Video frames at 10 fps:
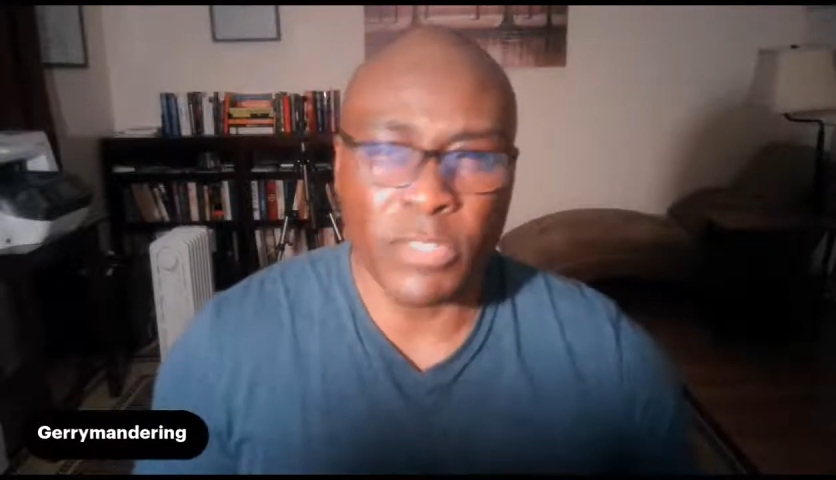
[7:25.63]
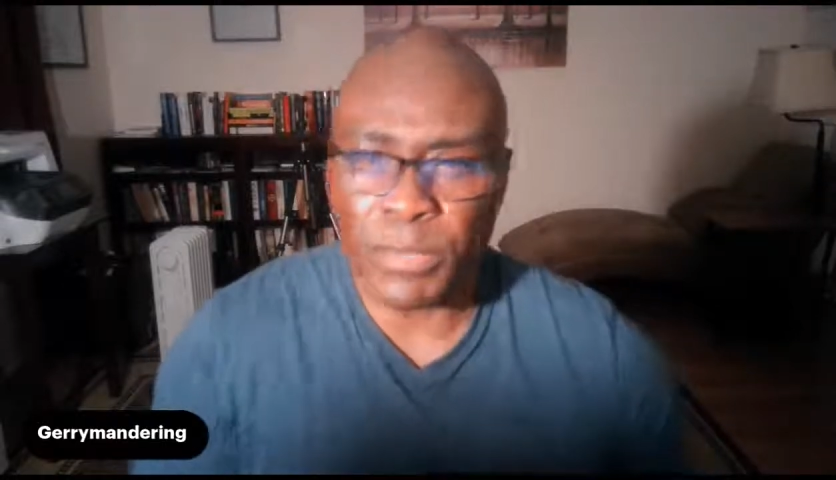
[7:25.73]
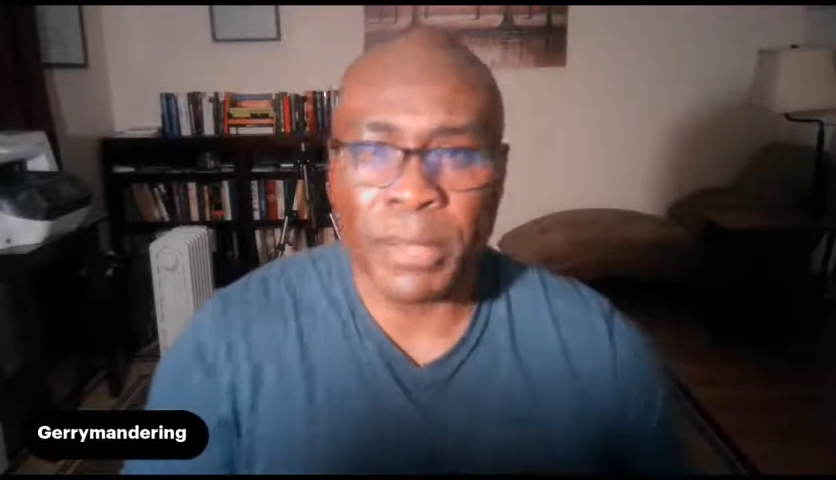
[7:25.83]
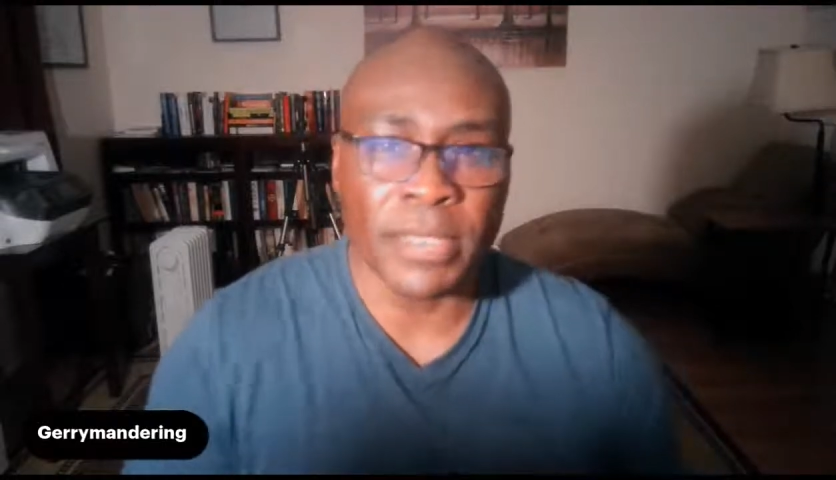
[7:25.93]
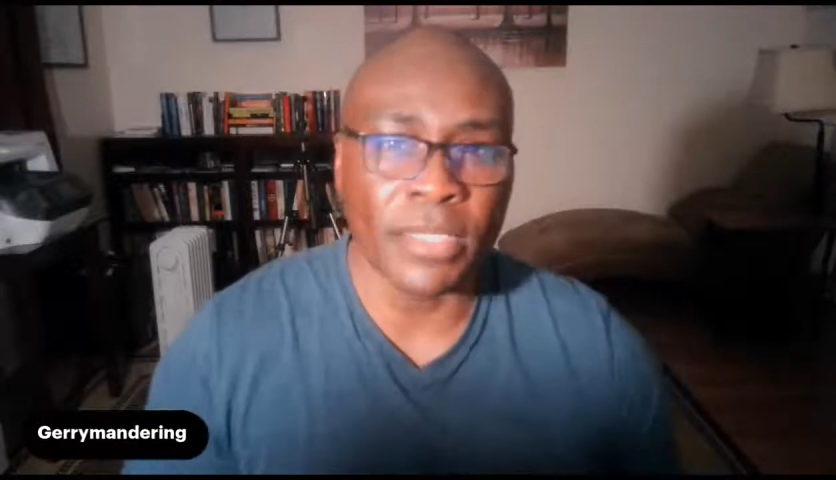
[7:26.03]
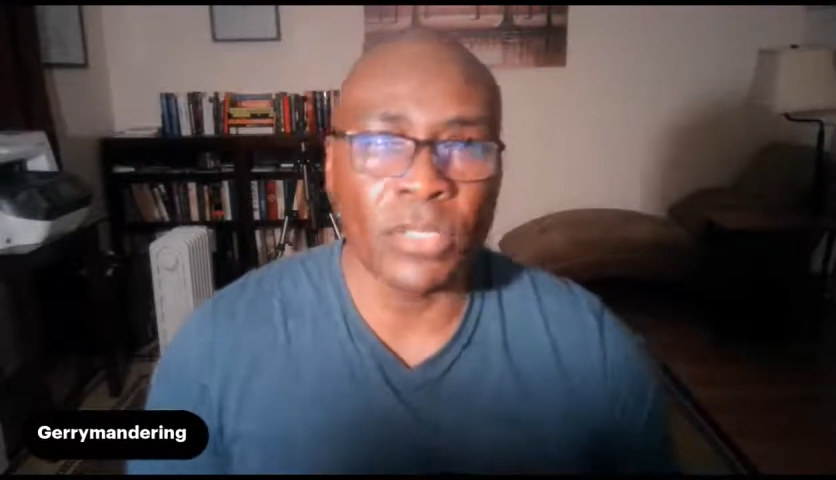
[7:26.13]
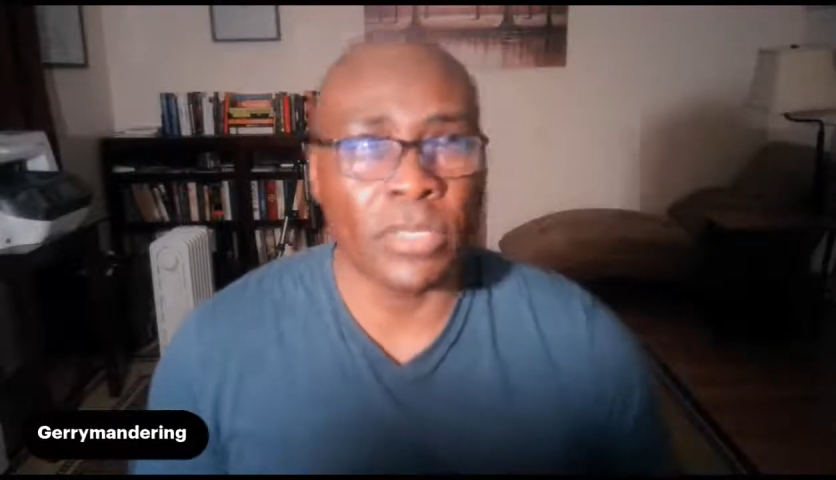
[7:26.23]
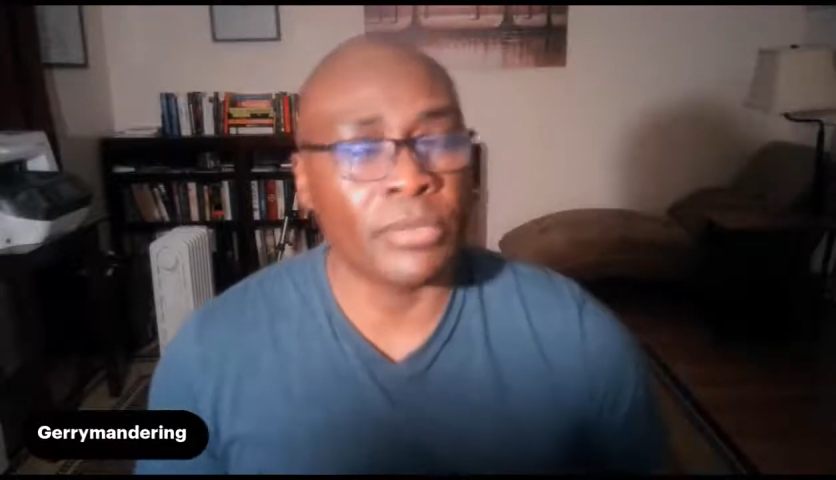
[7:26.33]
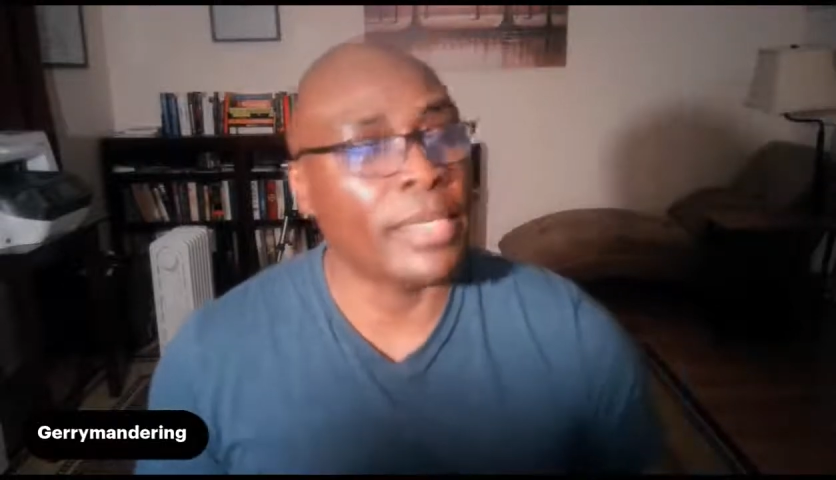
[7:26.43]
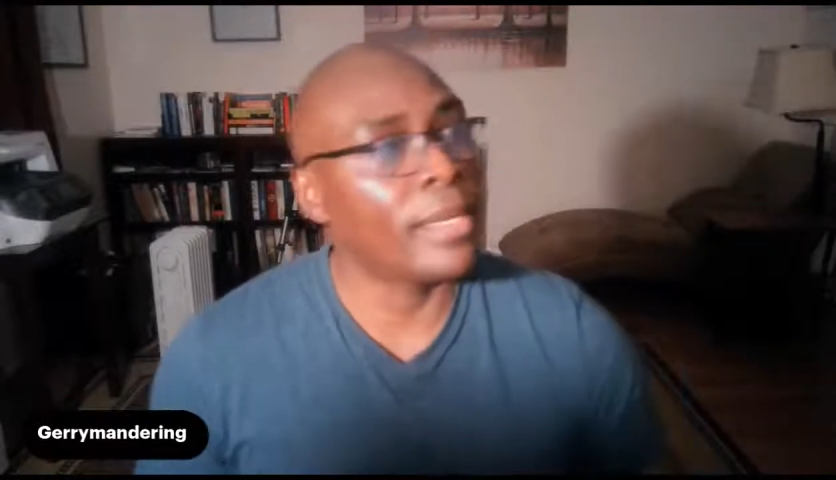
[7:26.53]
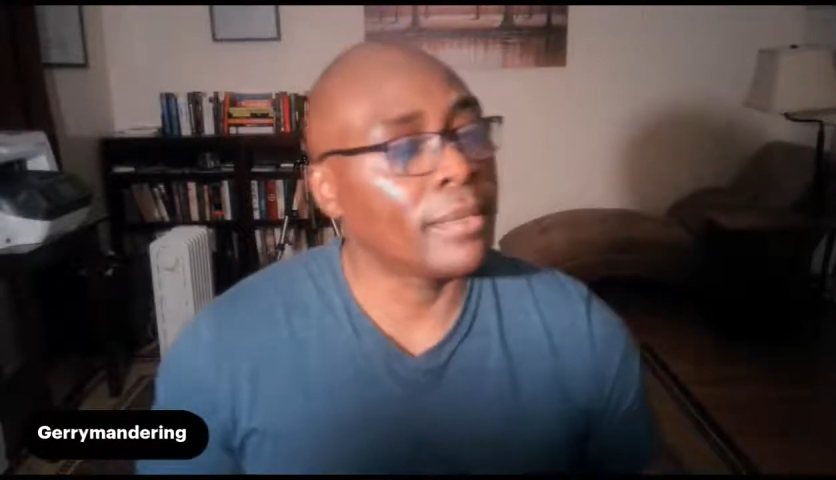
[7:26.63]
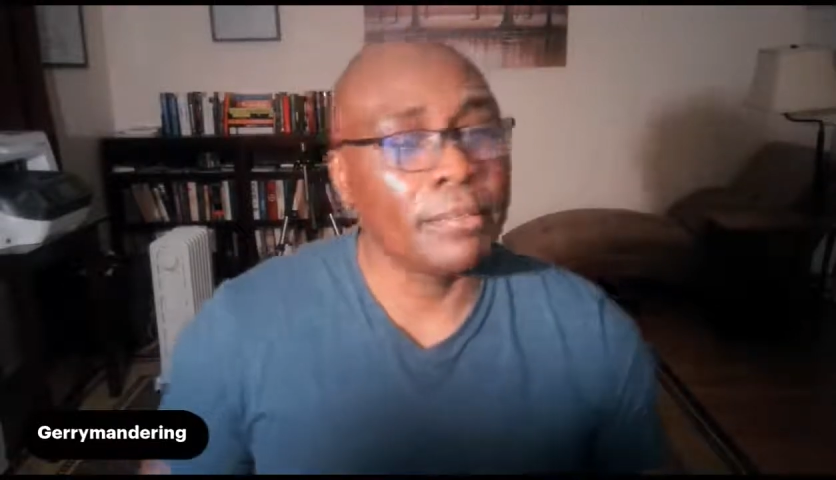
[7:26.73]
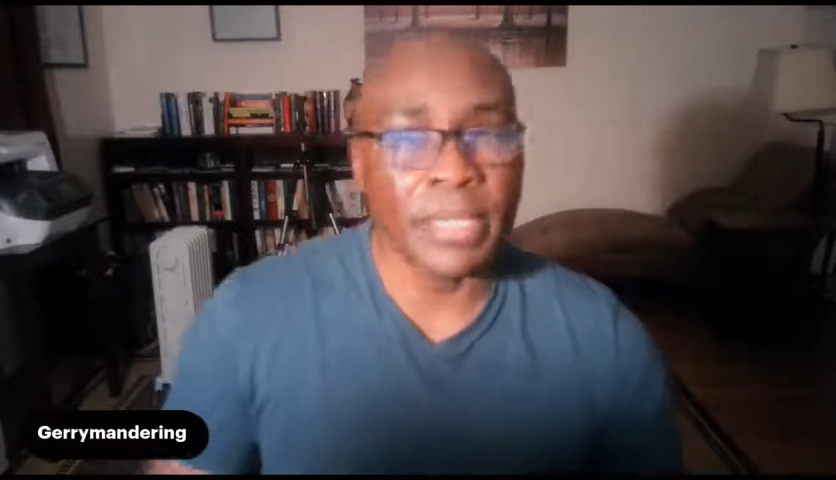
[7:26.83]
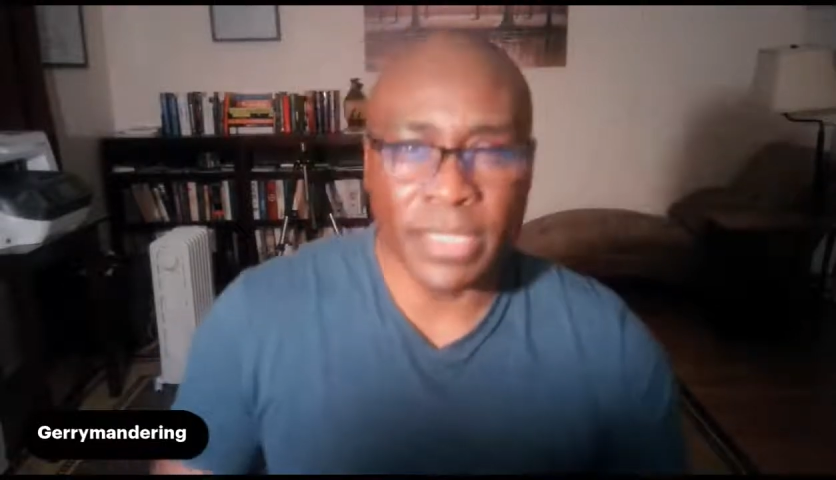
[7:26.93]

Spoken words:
So it's probably not Georgia right now,